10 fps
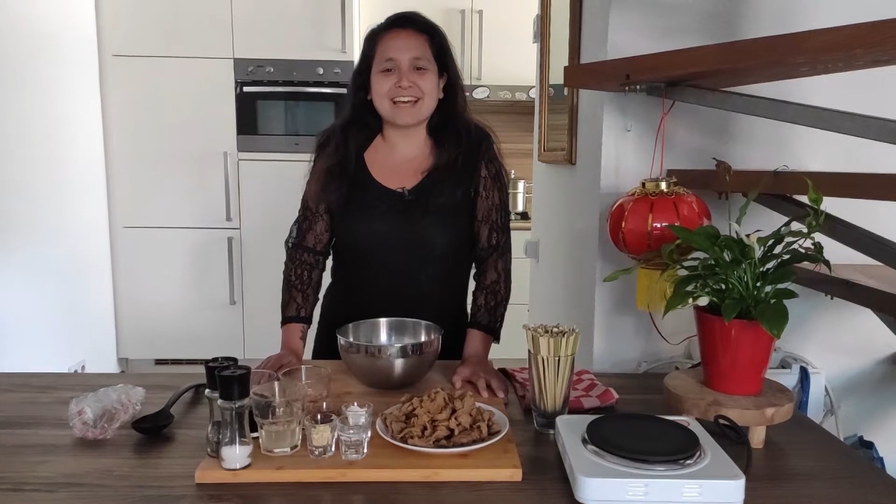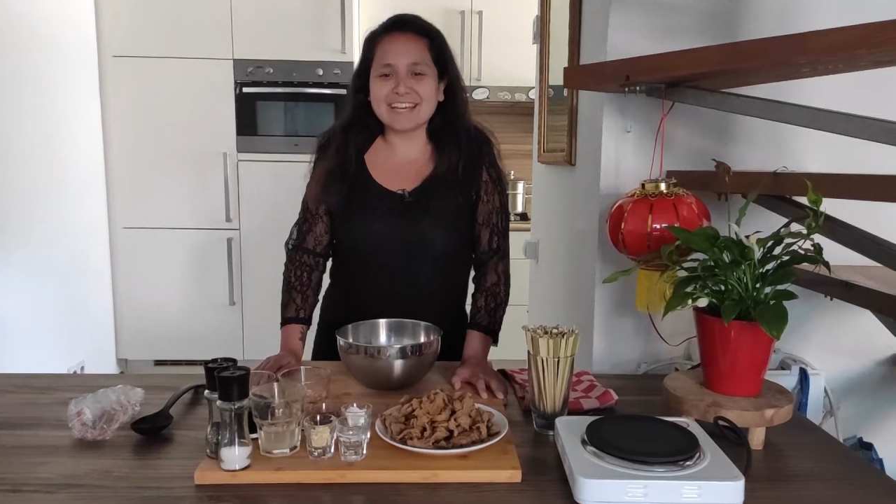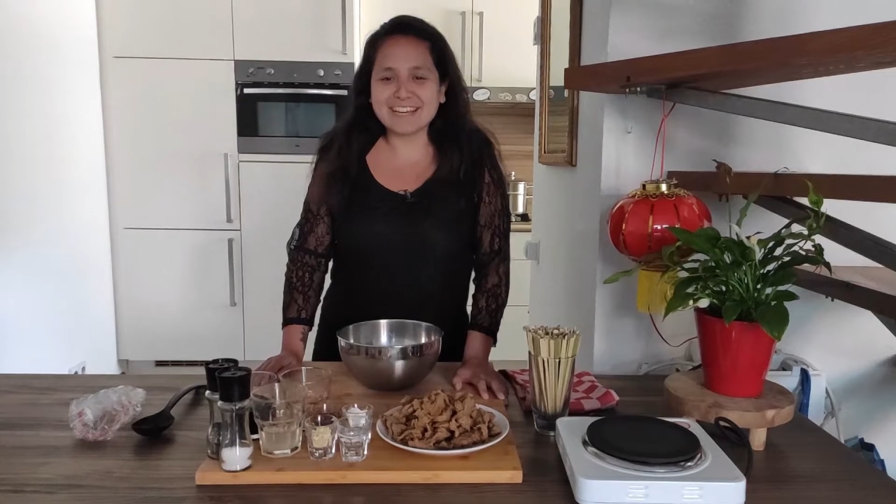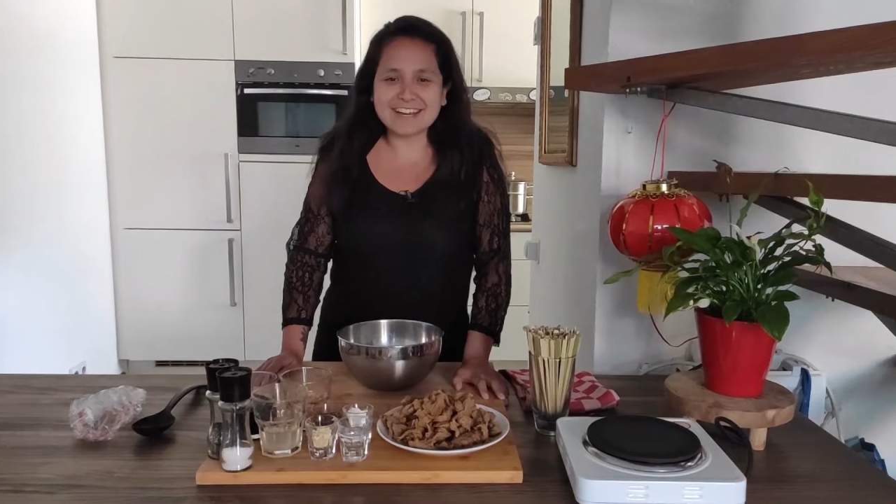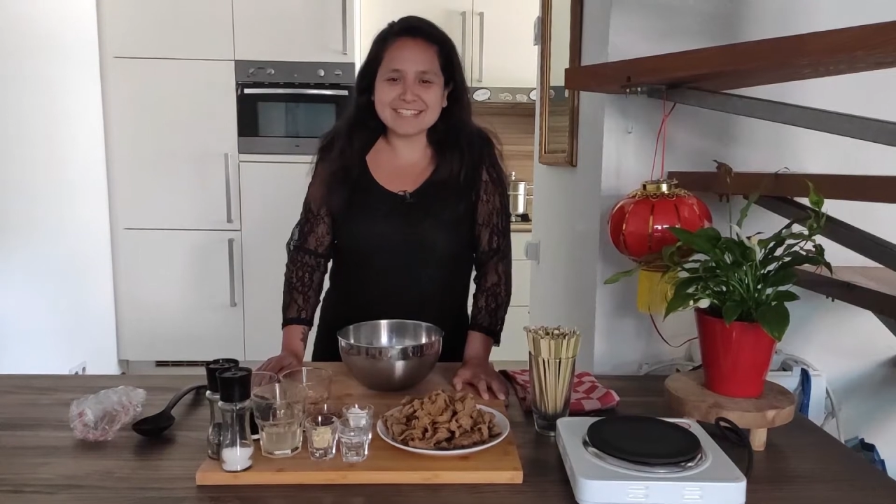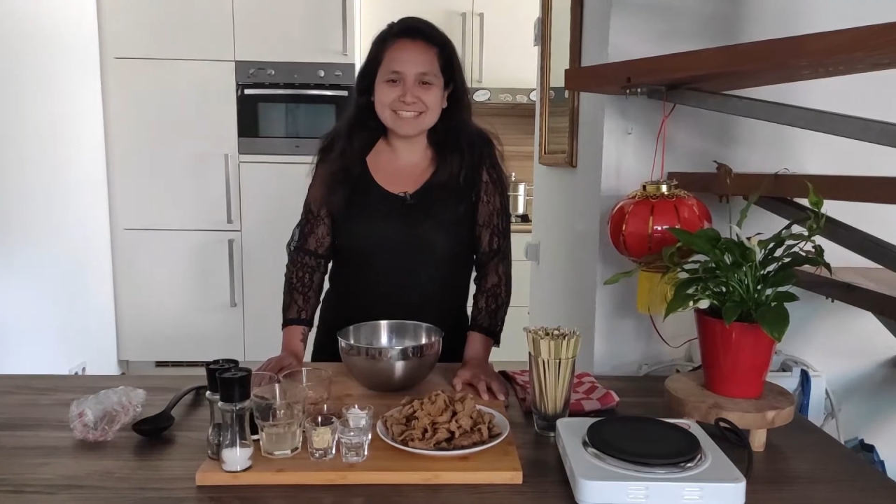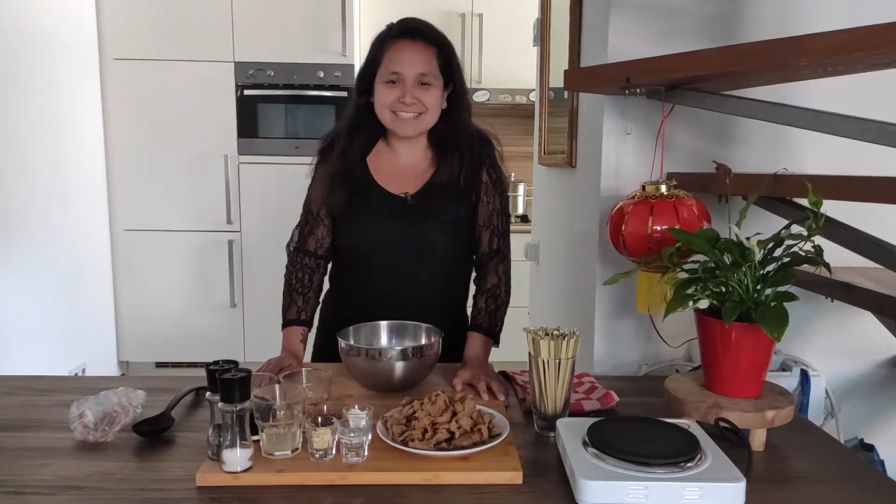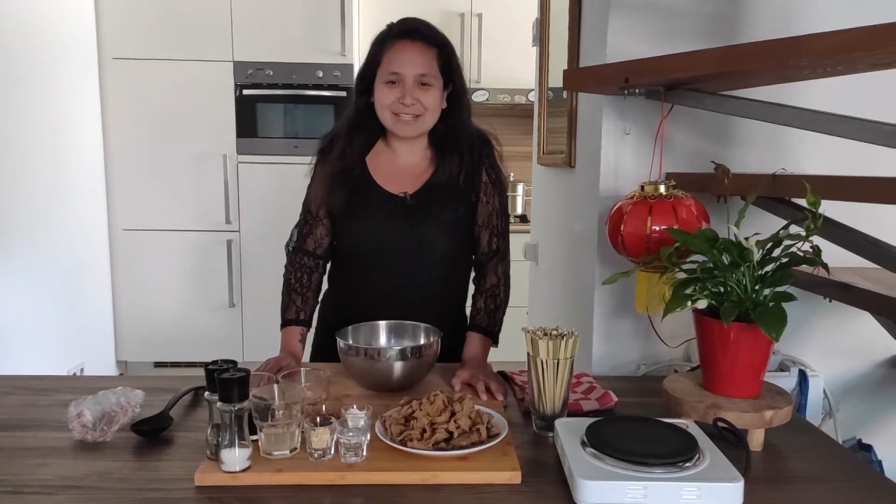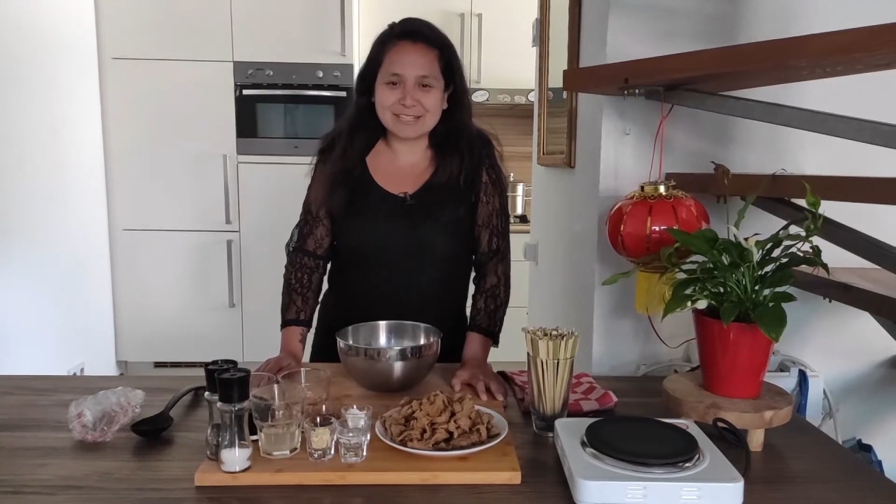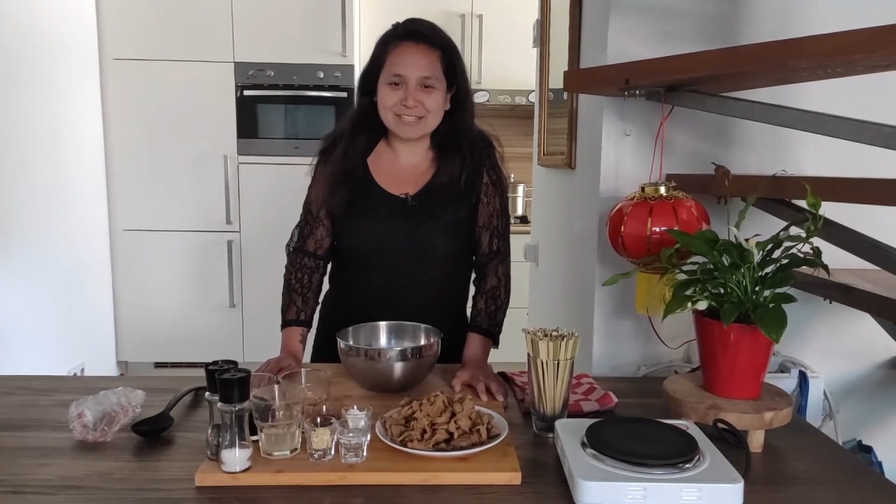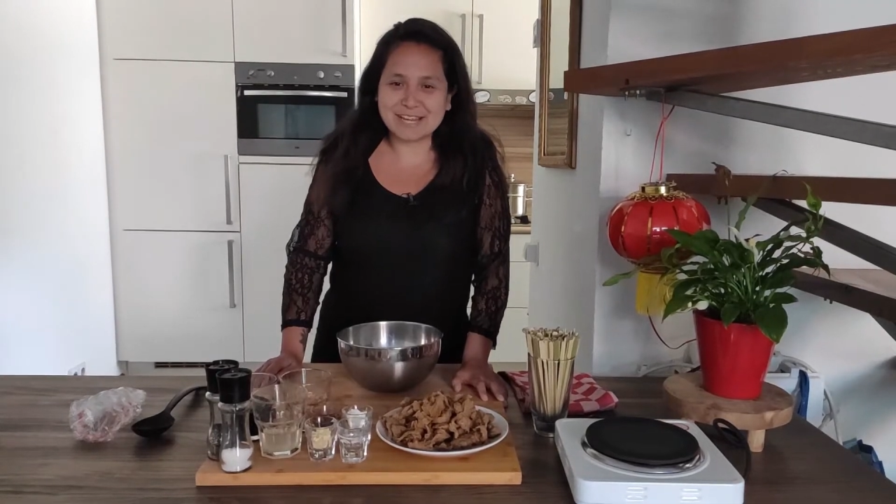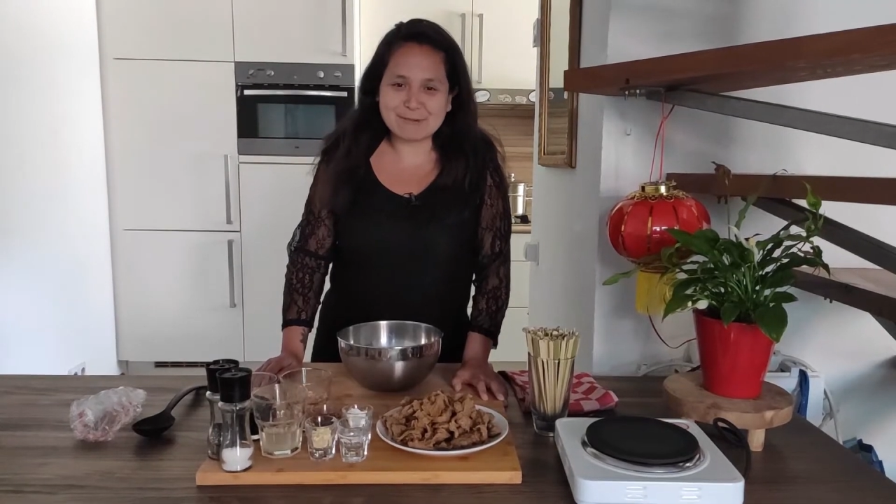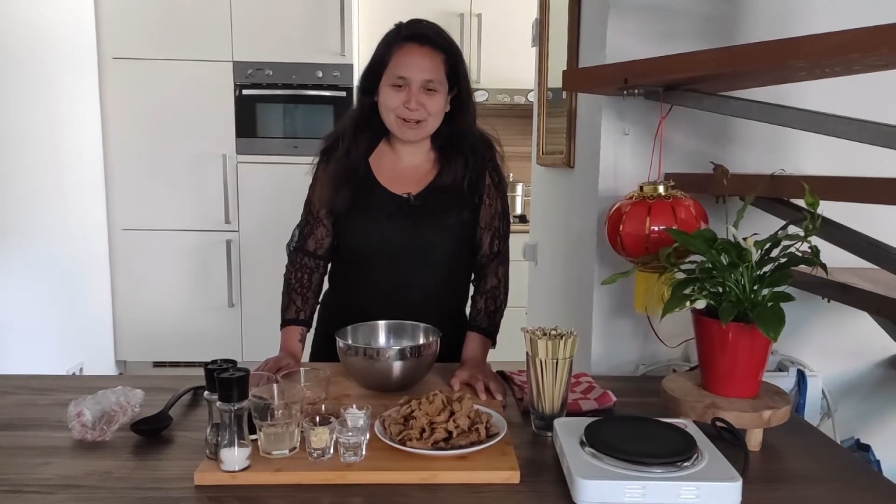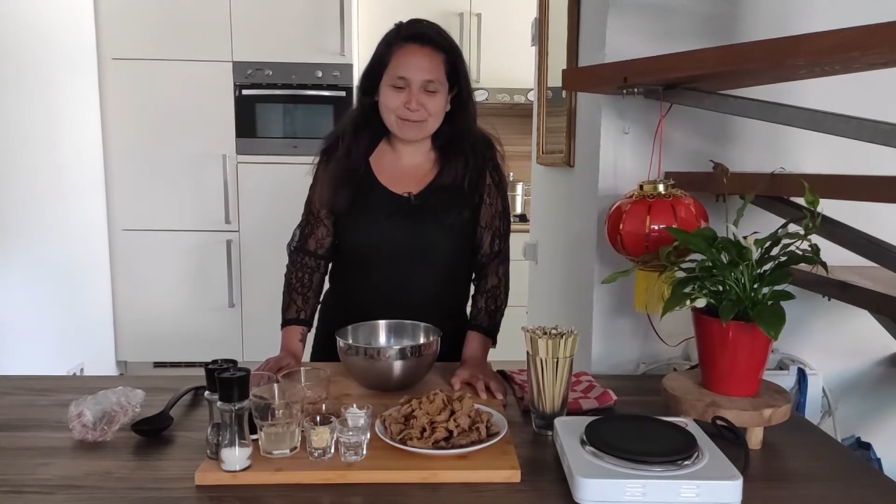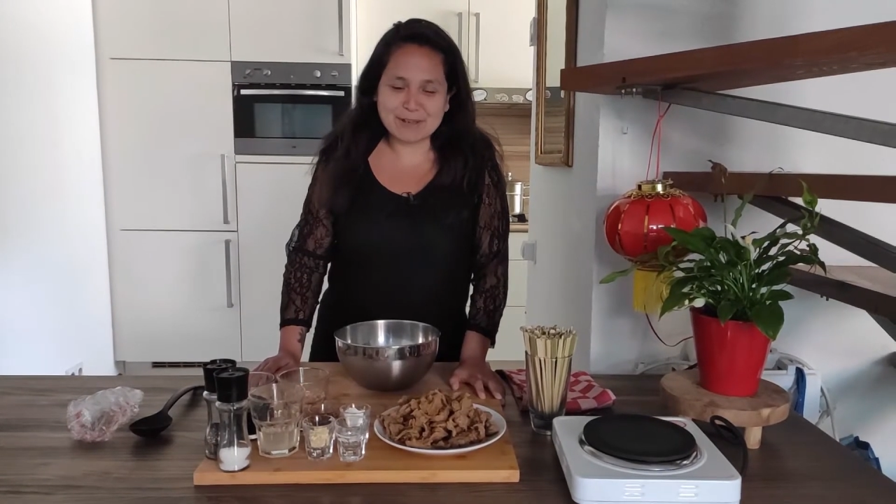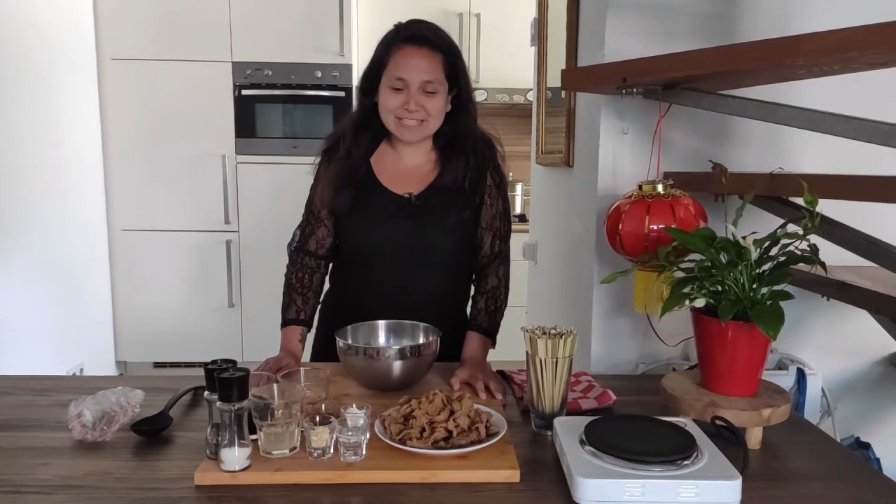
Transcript: Hey guys, today we're gonna